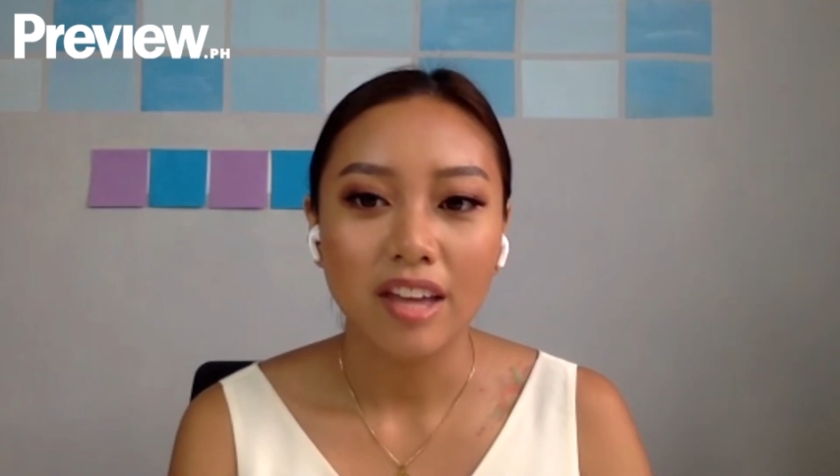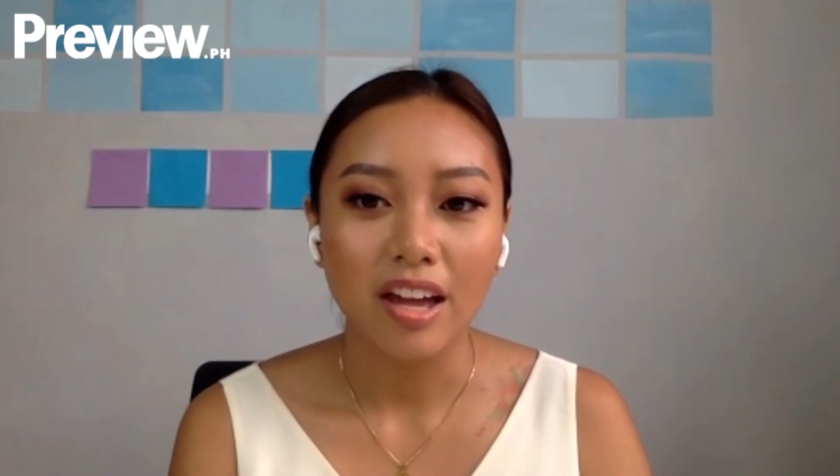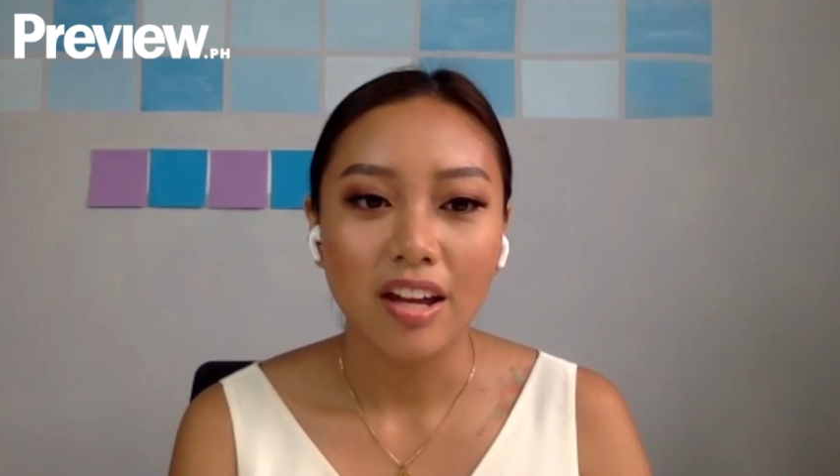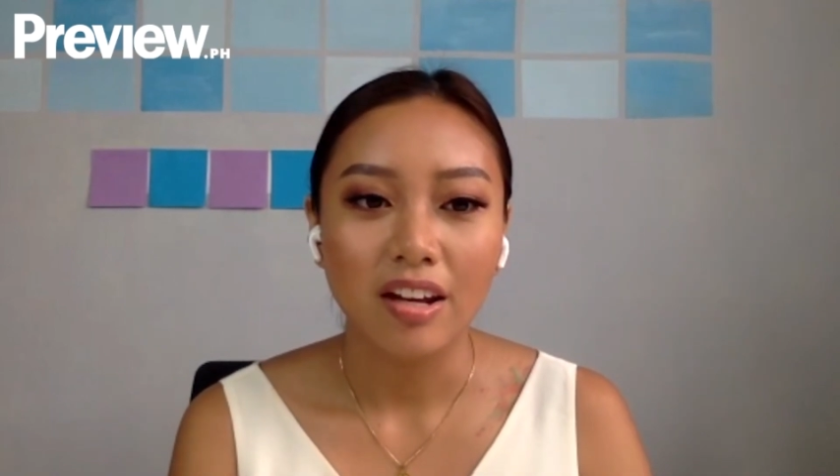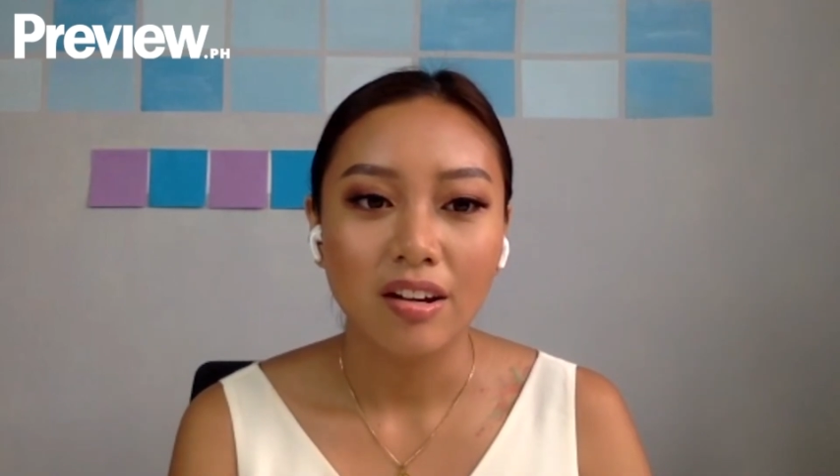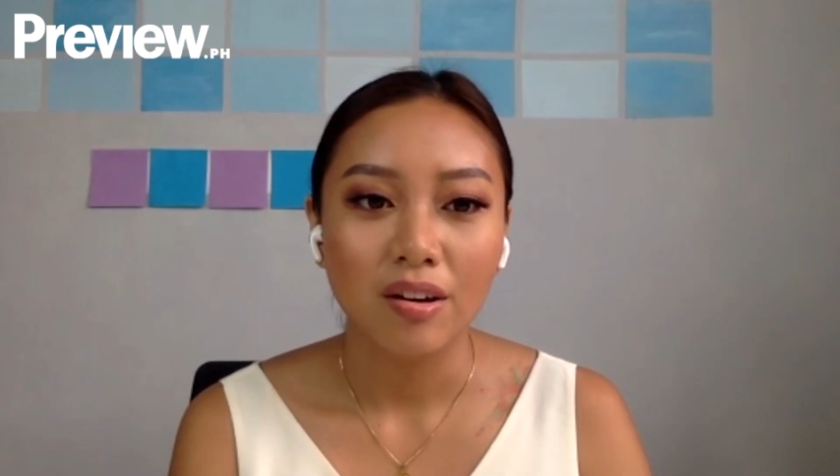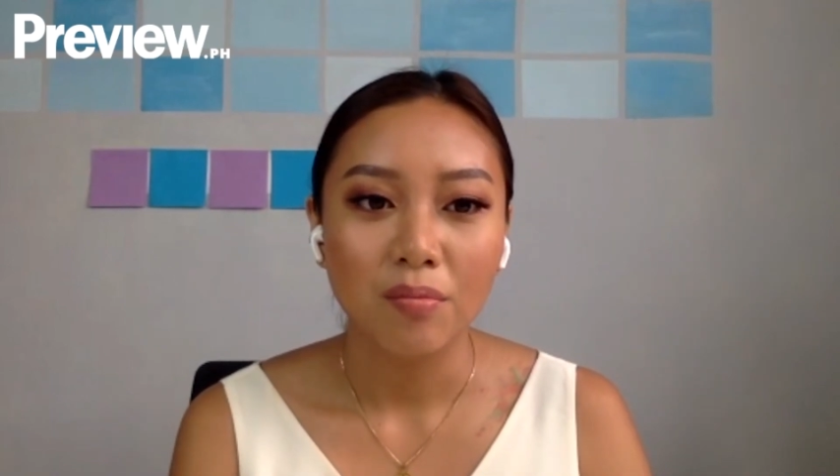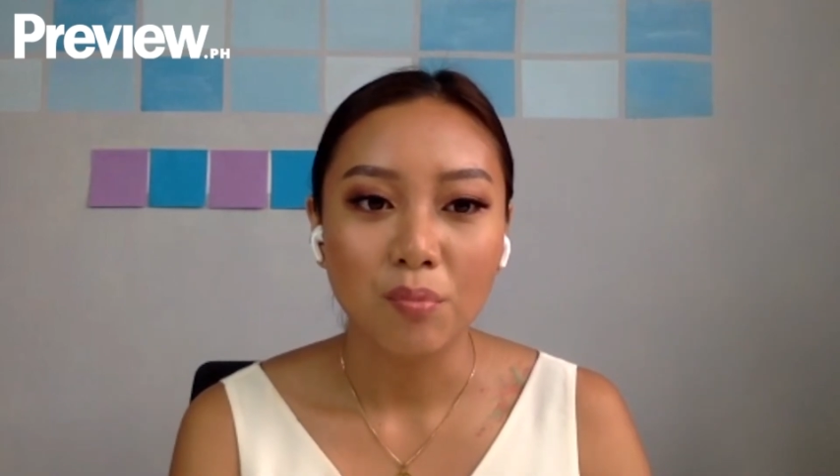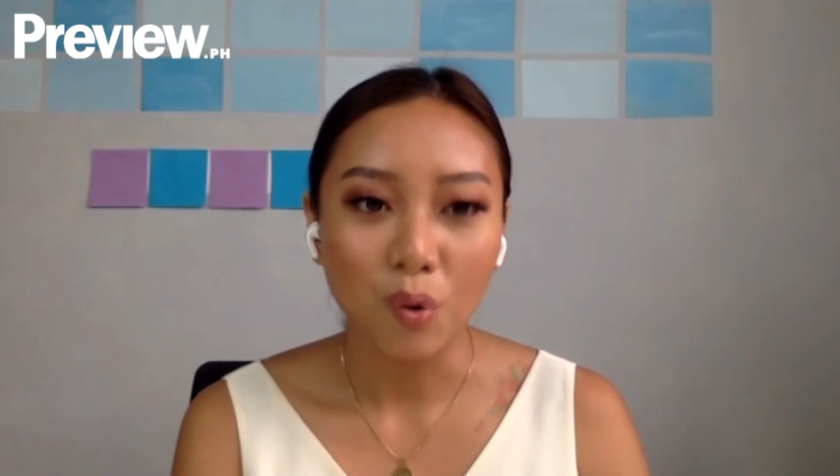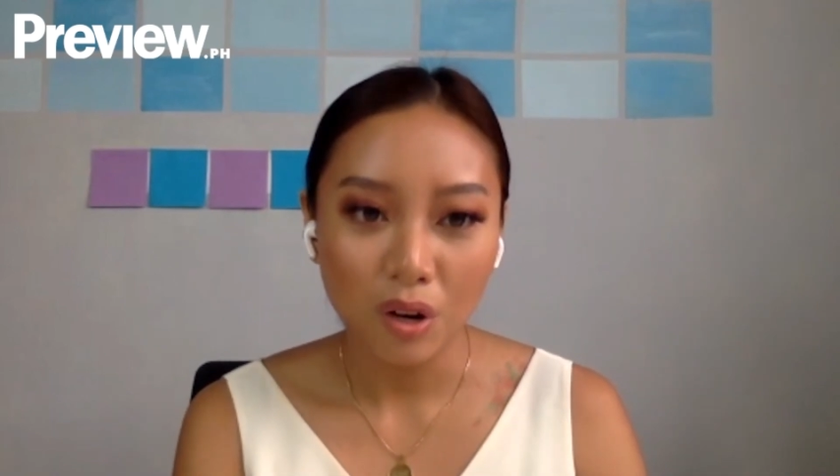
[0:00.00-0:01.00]
then
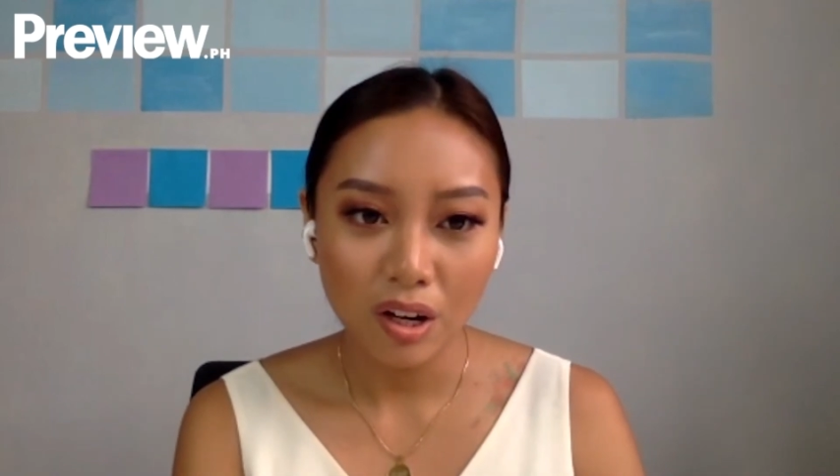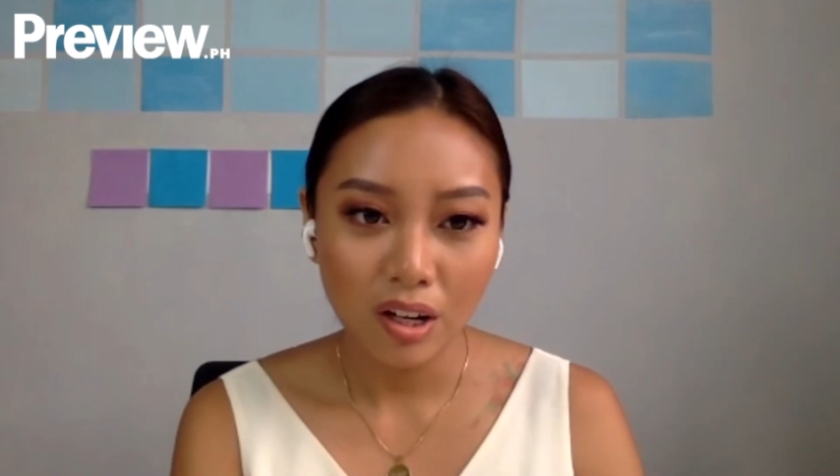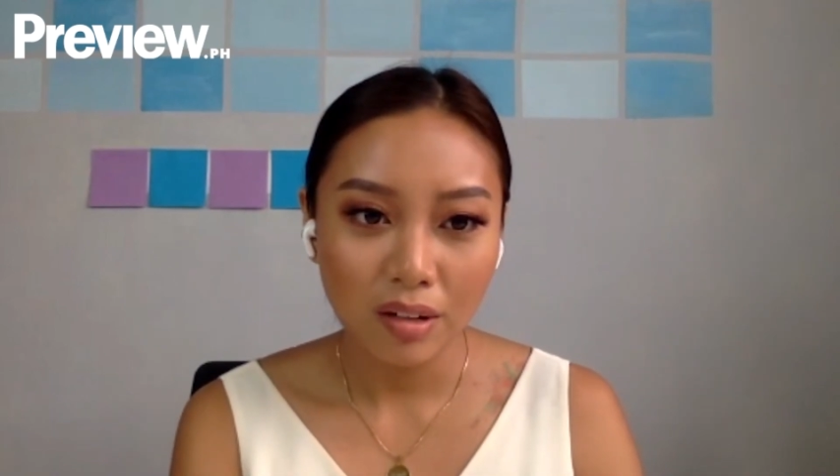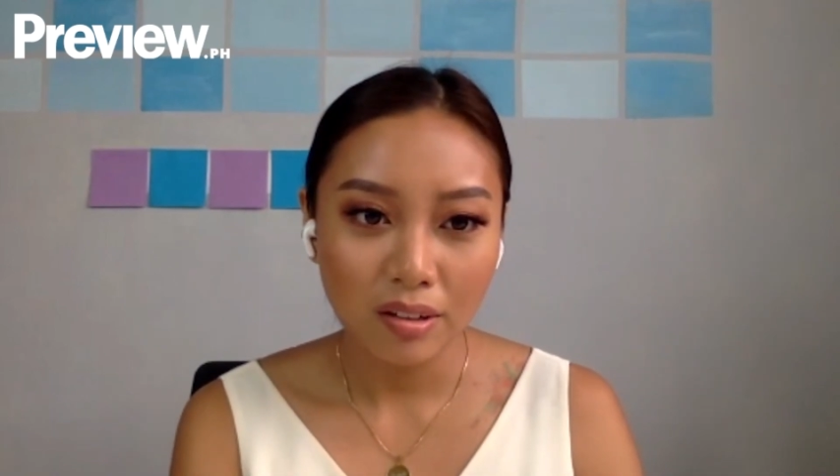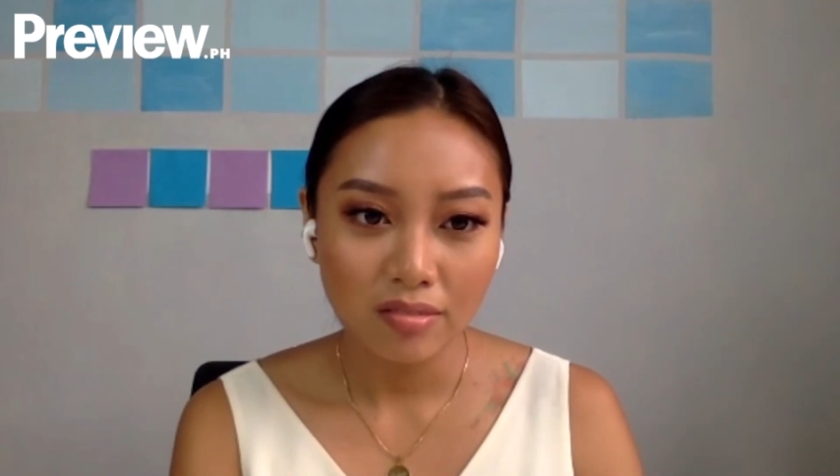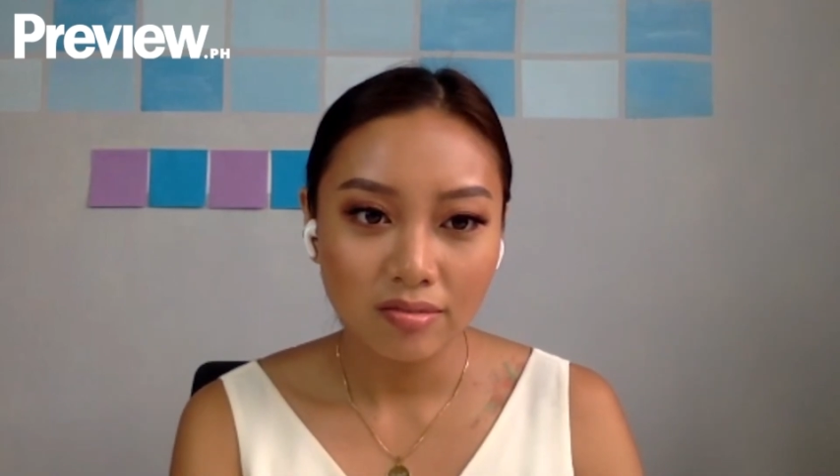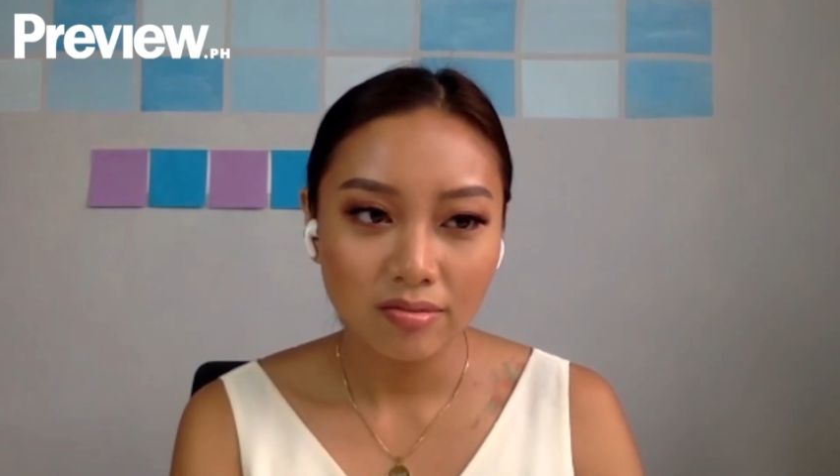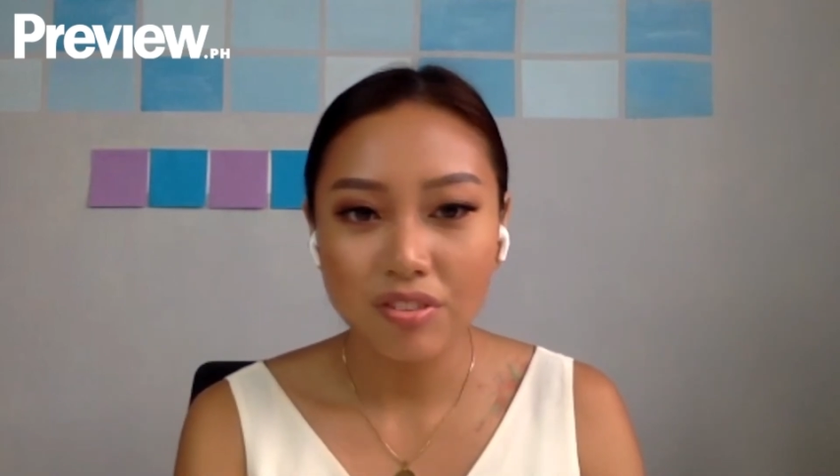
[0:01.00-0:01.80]
more